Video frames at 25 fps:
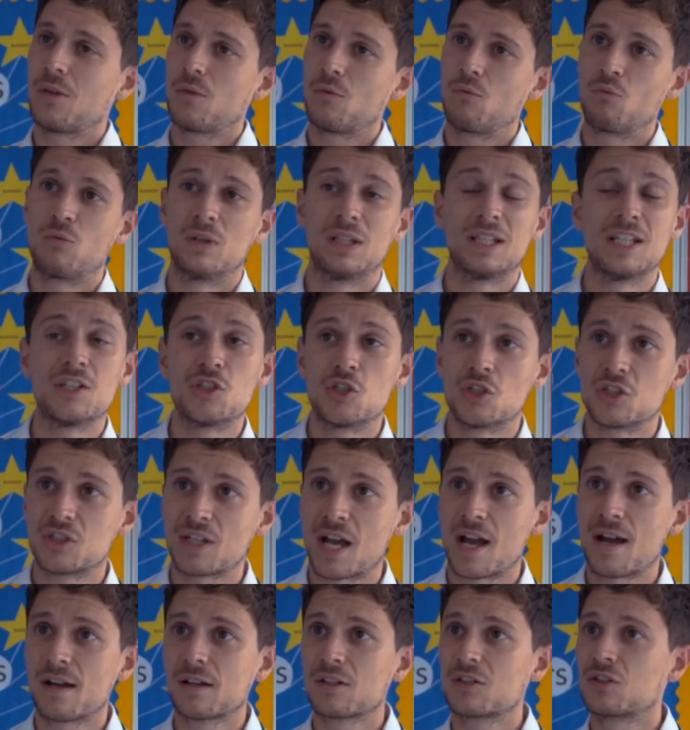religious
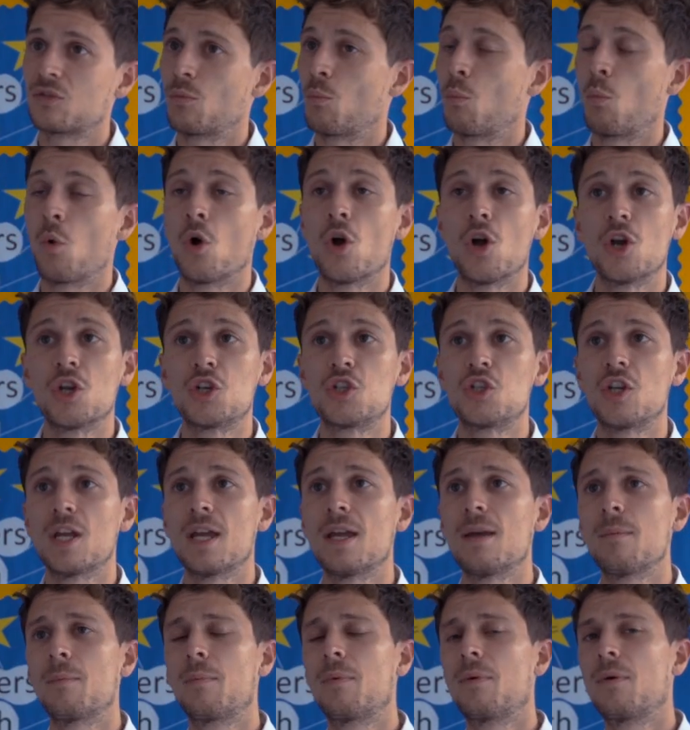acts and
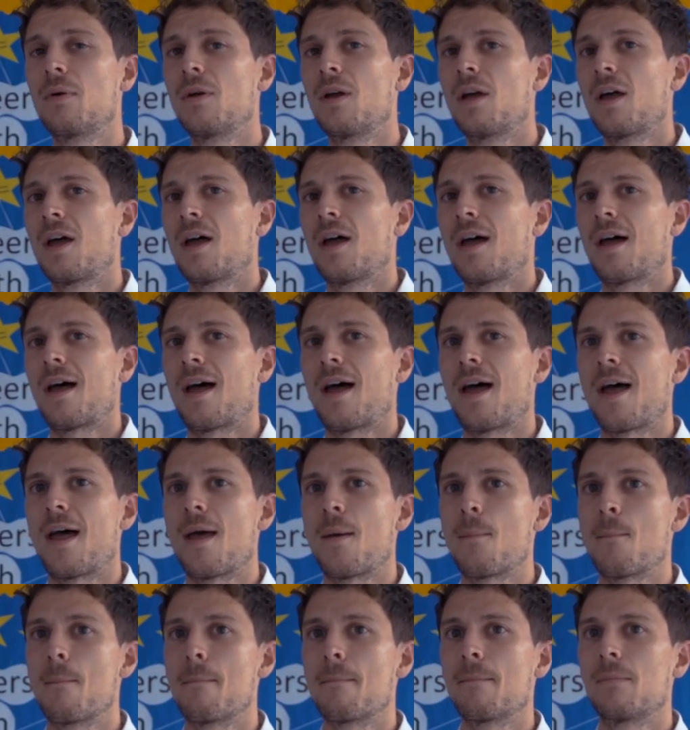worship,
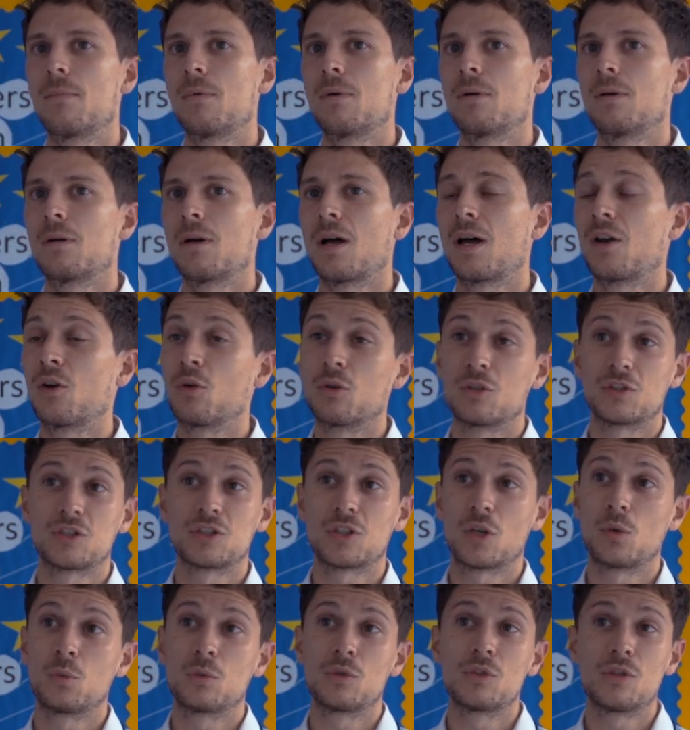and
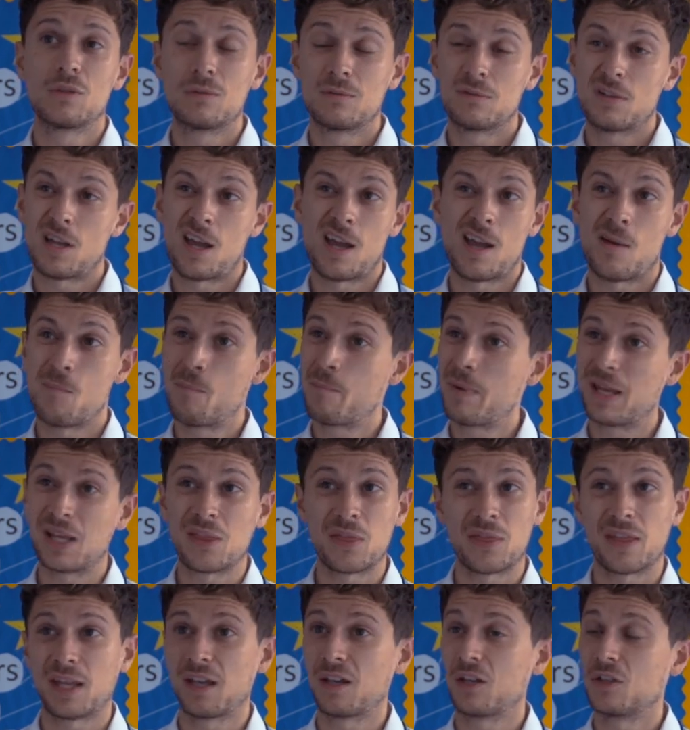also big
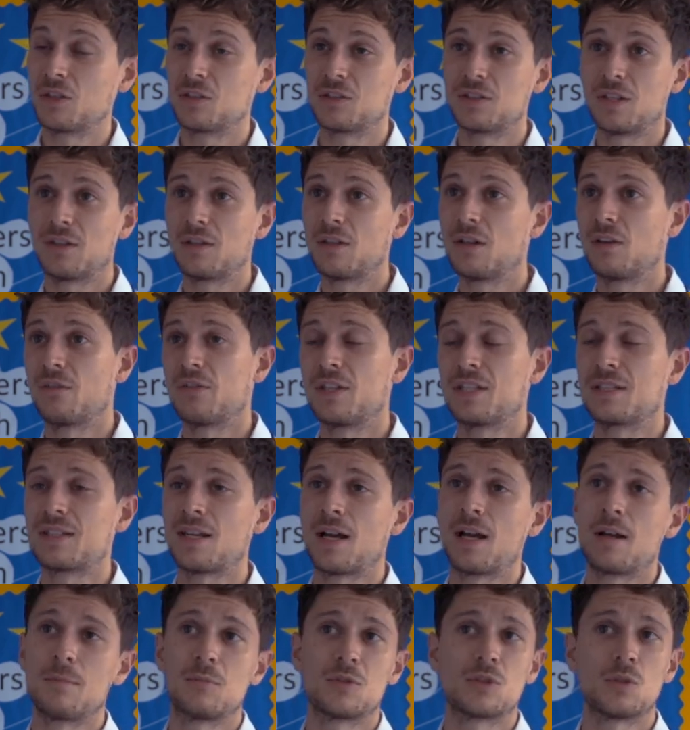thinkers of the
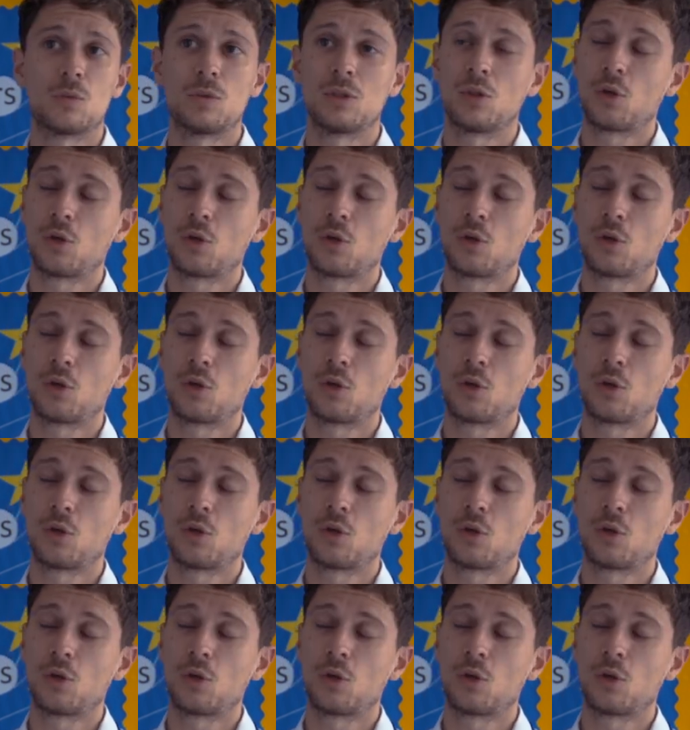time. So we're